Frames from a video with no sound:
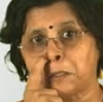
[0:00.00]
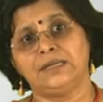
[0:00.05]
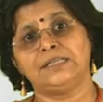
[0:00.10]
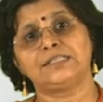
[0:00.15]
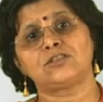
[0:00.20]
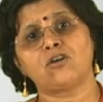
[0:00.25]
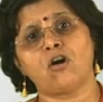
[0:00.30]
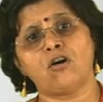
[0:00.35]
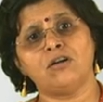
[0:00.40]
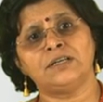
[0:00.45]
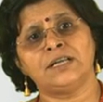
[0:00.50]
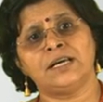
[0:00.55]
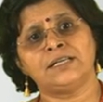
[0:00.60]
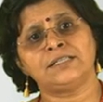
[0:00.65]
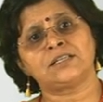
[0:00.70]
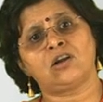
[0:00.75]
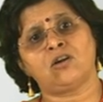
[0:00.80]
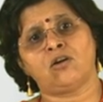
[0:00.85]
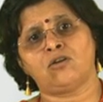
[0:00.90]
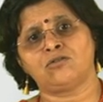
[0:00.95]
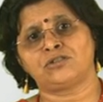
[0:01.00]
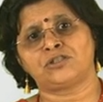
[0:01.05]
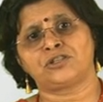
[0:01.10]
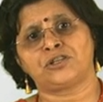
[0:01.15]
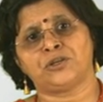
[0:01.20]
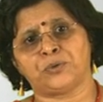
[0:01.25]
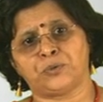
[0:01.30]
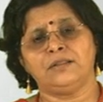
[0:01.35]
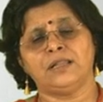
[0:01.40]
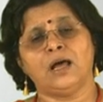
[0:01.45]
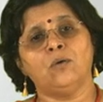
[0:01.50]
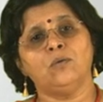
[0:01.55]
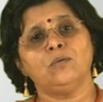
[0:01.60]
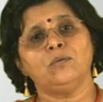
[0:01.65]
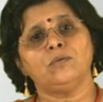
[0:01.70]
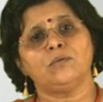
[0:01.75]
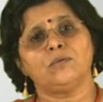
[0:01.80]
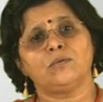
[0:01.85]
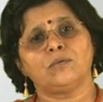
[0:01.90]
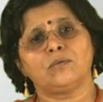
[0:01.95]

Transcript: is called as clock skew. Now